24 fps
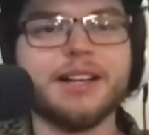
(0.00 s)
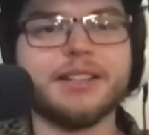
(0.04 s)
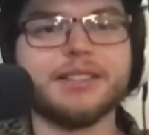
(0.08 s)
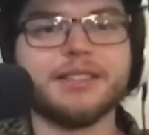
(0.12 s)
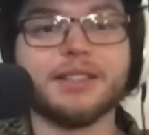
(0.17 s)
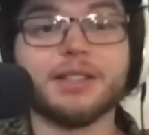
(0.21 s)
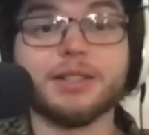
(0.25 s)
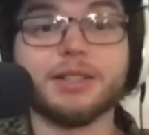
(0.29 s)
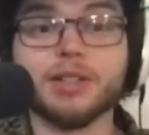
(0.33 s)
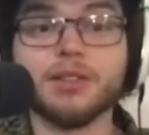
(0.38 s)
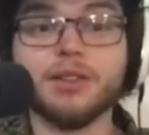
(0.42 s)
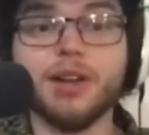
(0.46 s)

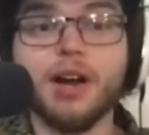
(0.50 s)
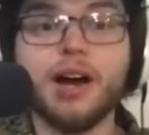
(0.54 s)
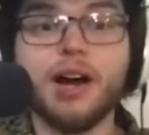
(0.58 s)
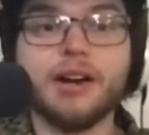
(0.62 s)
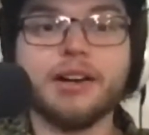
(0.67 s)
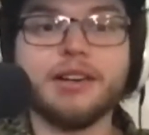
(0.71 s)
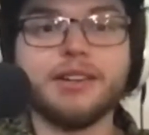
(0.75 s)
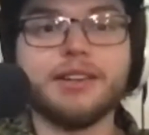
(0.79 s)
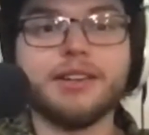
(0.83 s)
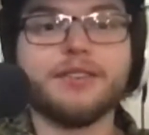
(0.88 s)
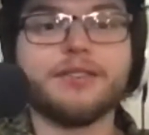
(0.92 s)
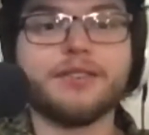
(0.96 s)
there's a lot
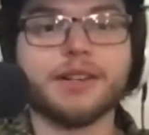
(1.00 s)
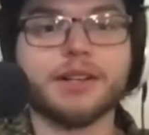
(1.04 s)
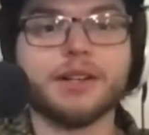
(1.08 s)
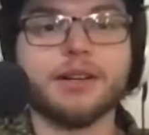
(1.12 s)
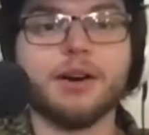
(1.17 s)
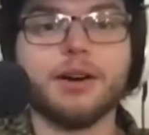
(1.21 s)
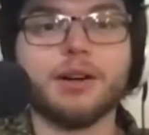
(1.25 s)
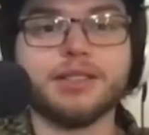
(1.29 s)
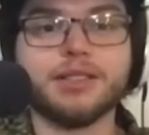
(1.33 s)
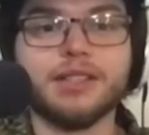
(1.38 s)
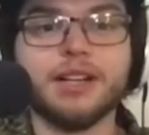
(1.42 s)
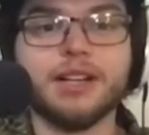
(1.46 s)
of different
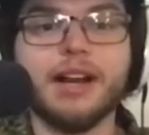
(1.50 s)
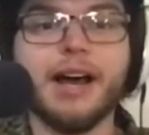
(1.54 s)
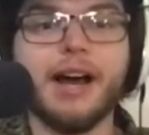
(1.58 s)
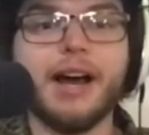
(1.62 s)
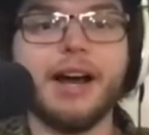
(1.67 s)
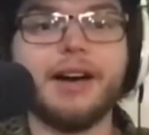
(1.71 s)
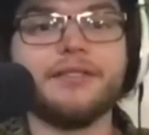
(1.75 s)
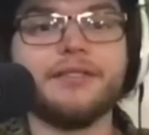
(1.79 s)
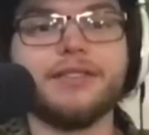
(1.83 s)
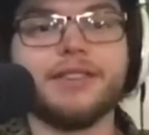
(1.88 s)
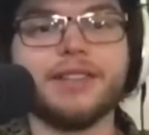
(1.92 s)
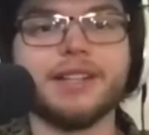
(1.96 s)
cars that
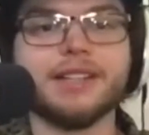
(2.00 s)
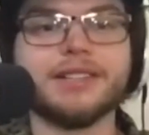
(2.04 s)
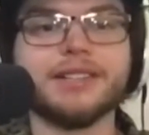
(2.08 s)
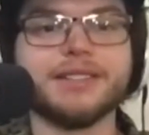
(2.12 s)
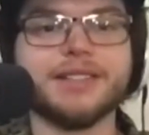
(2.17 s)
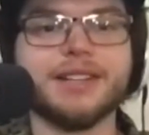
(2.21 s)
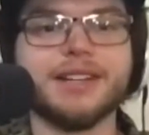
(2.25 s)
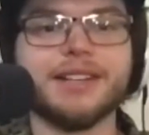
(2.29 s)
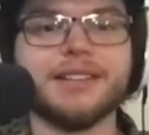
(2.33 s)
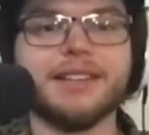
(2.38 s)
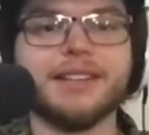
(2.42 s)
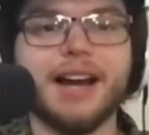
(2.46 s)
have things
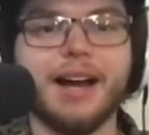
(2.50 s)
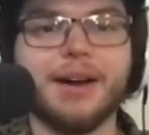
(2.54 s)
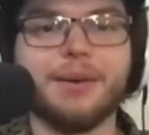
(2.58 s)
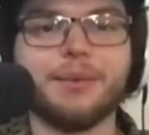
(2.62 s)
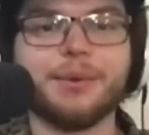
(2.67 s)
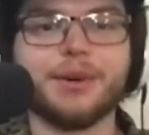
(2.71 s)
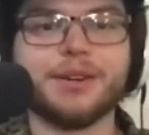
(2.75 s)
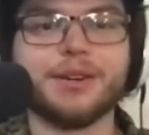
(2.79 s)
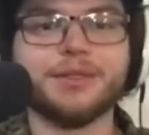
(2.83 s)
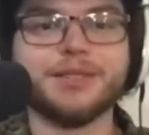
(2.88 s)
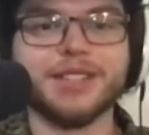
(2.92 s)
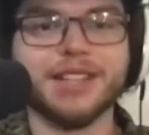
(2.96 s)
like that
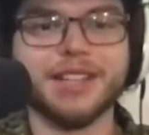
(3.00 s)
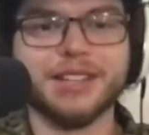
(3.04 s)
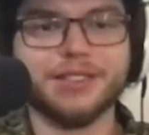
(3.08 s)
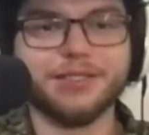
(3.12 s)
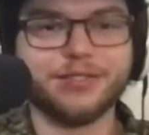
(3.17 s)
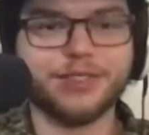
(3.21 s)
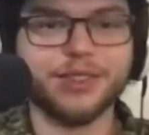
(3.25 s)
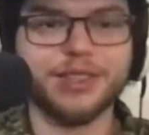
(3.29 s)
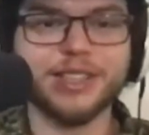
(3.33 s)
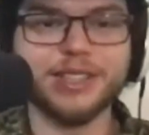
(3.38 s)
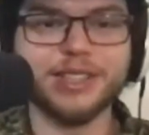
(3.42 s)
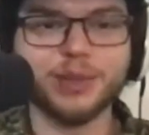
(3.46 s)
where it was like
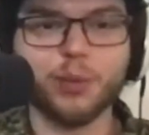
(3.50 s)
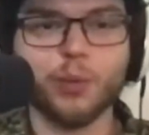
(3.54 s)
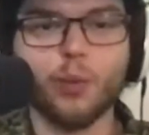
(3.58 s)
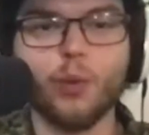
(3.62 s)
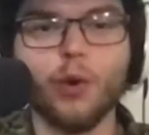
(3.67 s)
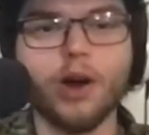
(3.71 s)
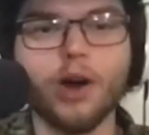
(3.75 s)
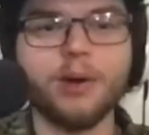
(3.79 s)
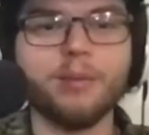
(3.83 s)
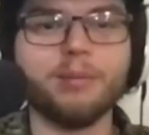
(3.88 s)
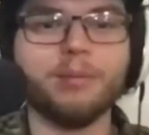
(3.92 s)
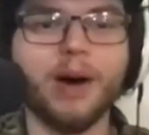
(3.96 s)
for this
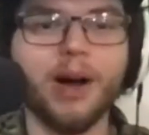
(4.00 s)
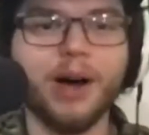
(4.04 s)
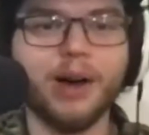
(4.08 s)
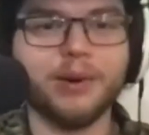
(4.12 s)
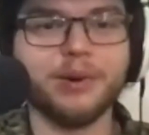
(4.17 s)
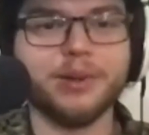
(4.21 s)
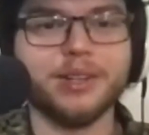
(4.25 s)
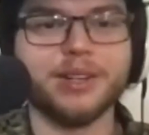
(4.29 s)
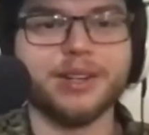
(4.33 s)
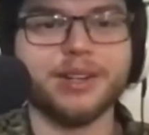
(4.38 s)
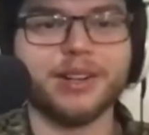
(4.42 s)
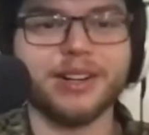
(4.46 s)
one
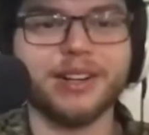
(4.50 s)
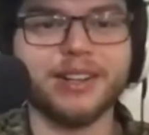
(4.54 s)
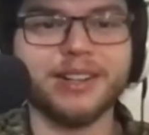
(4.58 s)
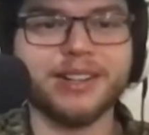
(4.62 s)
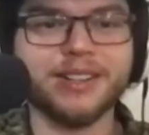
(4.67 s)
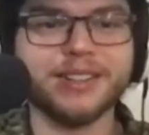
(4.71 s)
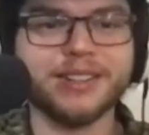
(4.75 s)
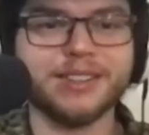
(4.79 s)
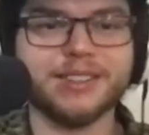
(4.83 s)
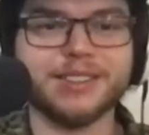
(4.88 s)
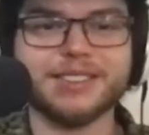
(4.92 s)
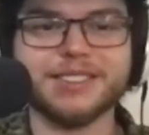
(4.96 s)
model year,
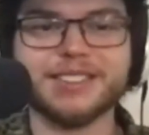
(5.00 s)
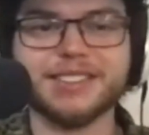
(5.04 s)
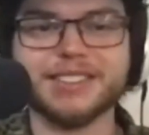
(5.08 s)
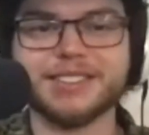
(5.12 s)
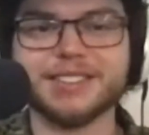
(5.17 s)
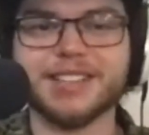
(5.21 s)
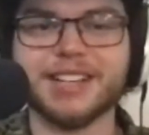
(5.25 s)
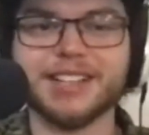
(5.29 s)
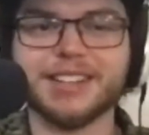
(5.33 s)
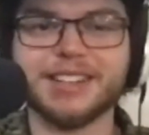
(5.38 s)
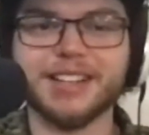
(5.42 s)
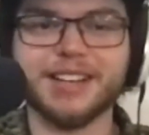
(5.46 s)
it's
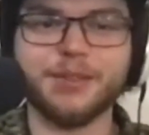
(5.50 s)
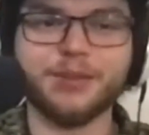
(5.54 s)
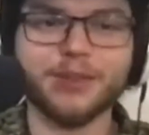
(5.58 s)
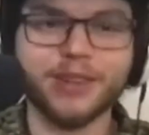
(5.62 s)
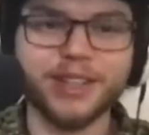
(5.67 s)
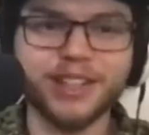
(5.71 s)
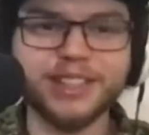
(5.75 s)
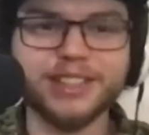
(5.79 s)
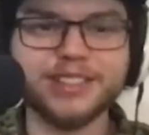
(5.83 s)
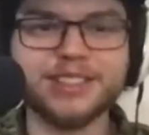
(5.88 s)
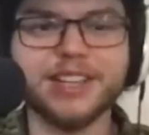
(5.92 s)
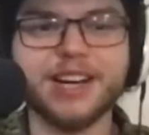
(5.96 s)
like they
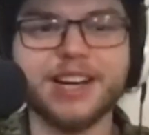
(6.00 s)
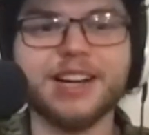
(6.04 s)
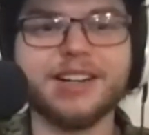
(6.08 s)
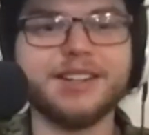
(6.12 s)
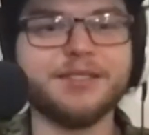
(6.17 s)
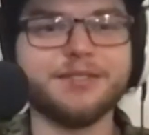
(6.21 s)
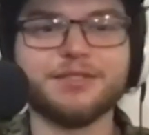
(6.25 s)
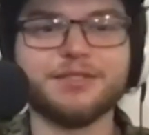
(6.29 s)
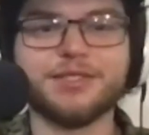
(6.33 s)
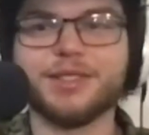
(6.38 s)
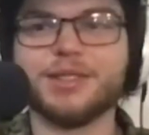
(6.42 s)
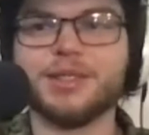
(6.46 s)
redesigned
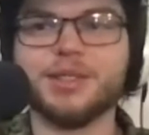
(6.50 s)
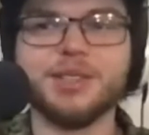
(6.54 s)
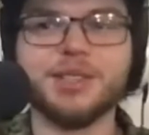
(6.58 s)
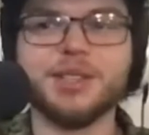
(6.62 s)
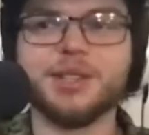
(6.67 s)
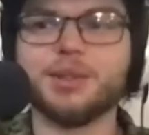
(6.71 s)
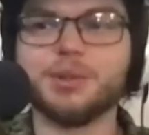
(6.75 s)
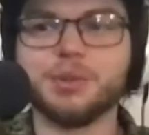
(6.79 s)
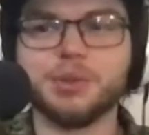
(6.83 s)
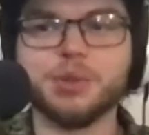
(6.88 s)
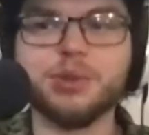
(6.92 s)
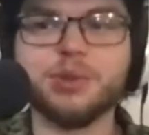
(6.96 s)
it for
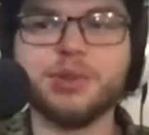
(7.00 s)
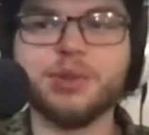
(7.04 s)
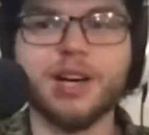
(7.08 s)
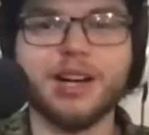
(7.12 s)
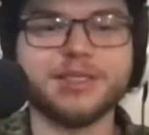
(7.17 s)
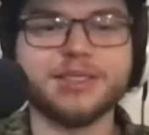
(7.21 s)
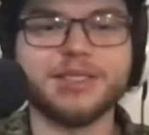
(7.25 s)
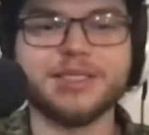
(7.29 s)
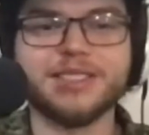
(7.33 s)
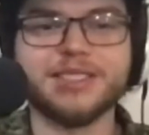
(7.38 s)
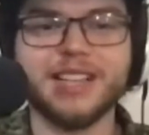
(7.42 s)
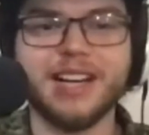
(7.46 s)

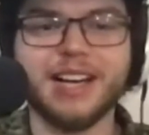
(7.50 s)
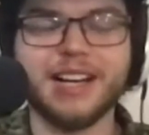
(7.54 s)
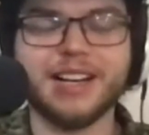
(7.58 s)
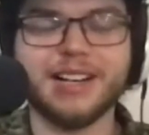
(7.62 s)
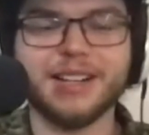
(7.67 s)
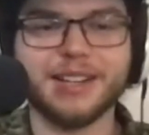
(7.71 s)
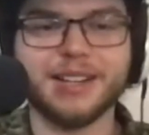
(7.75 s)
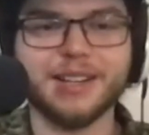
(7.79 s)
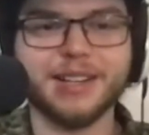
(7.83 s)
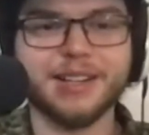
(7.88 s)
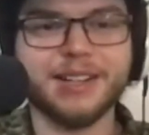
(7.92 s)
2010.